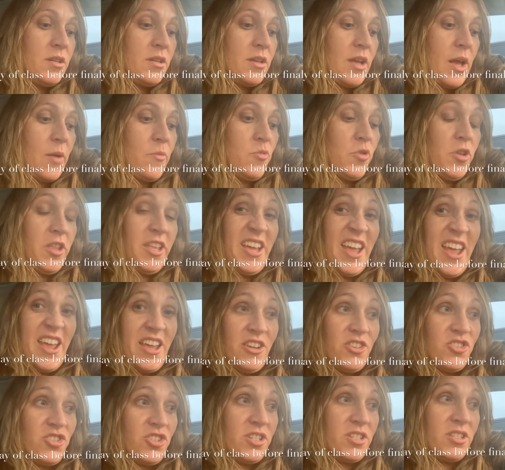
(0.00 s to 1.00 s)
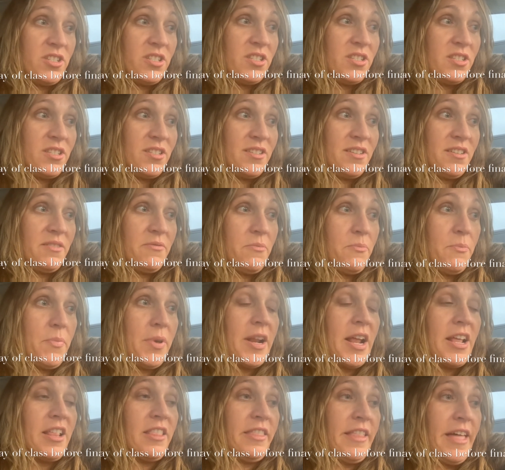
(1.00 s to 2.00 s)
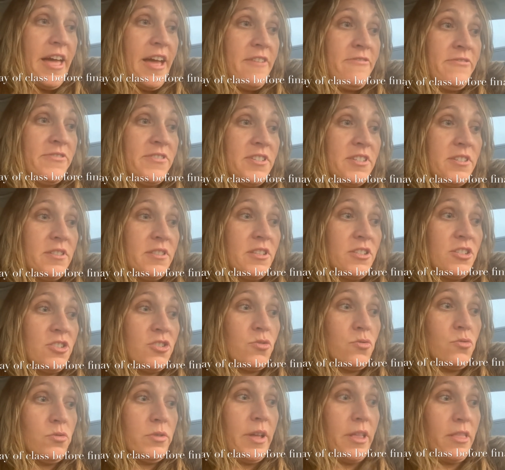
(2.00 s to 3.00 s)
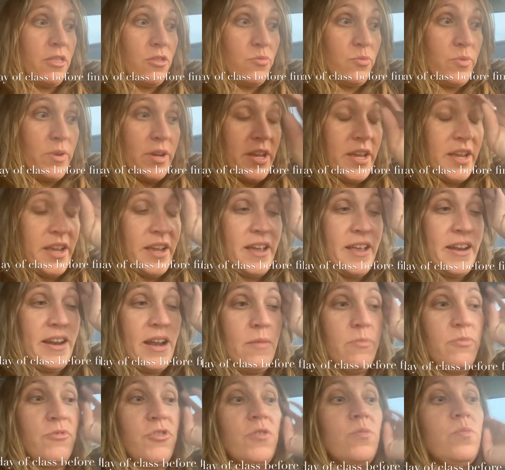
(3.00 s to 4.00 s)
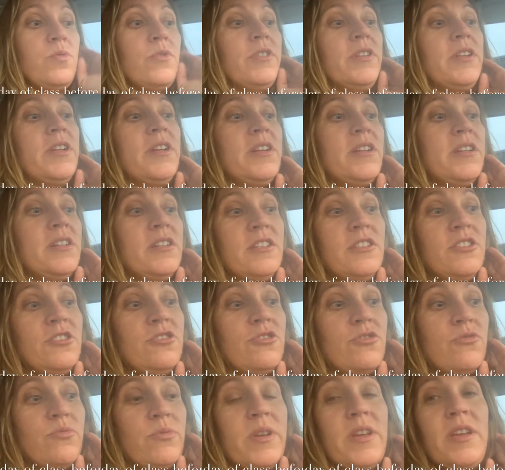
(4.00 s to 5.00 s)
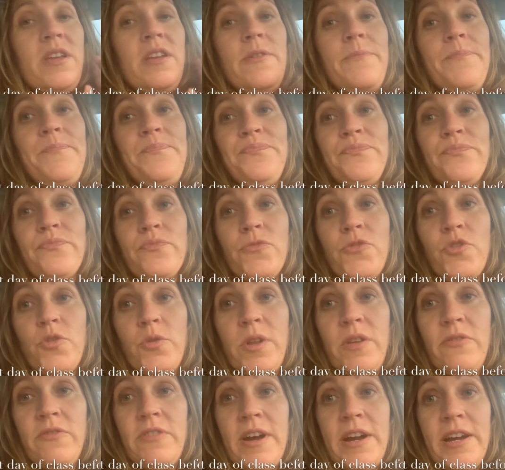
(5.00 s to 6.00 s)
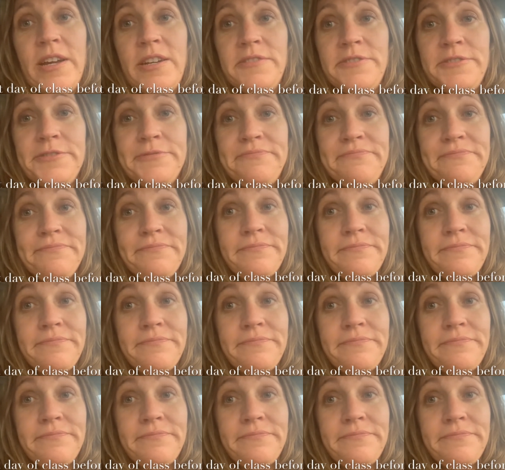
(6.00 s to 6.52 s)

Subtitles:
I'm really anxious. But I left the school at 3 and I've just pulled in and it's 3:25.